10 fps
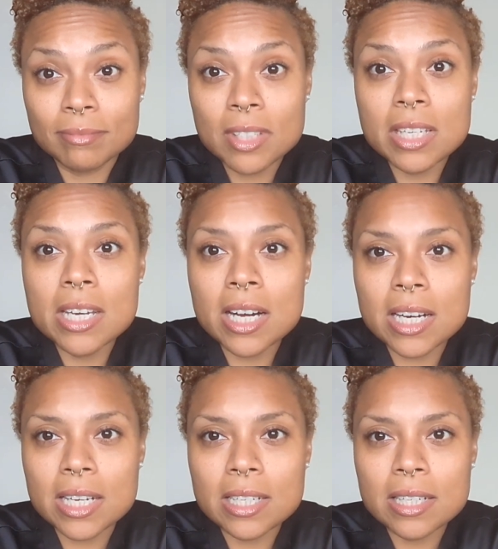
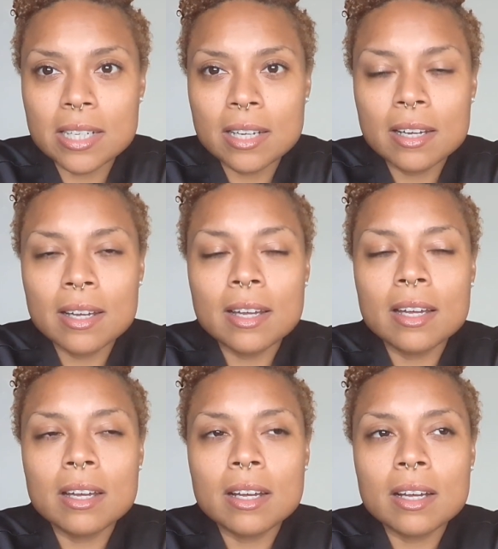None.
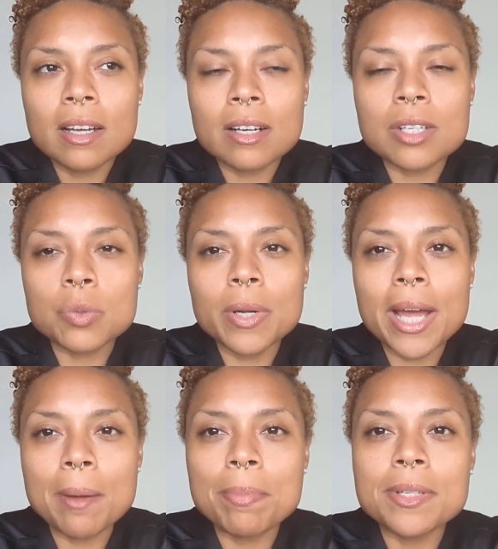Because what
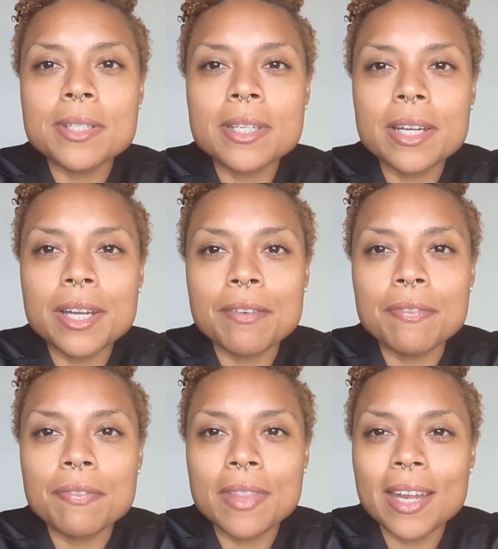happens
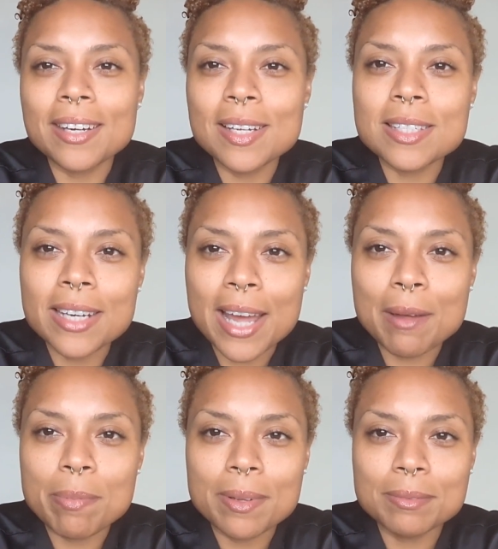if that doesn't
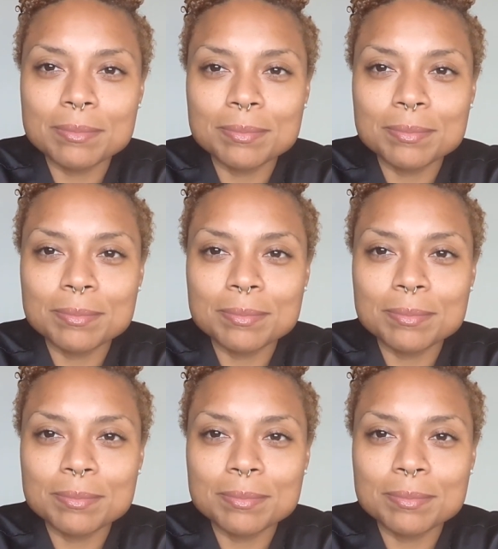happen?